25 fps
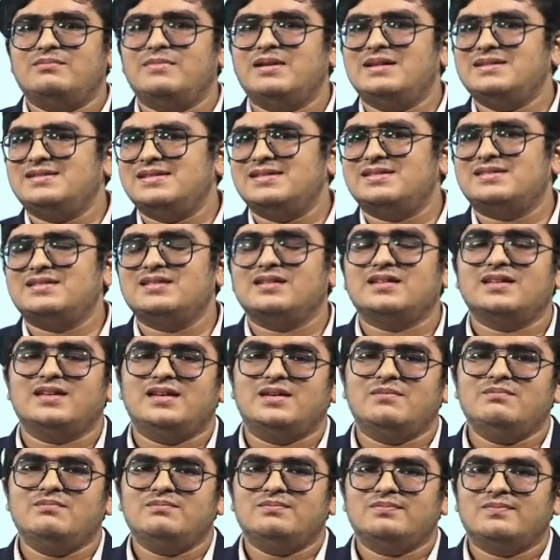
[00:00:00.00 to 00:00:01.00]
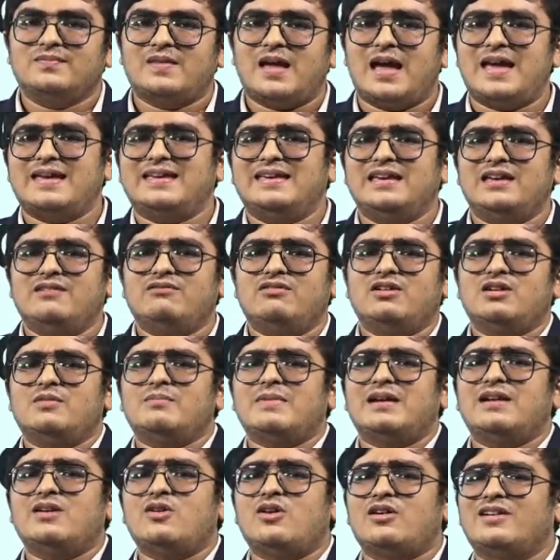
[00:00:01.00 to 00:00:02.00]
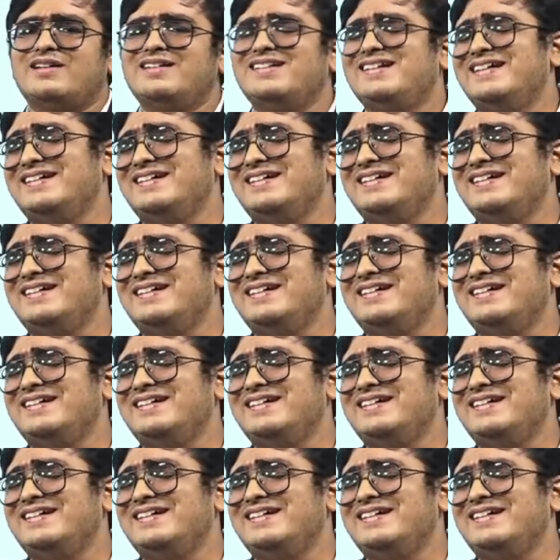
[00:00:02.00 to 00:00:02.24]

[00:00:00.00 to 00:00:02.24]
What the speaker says: My sister came, I gave her my login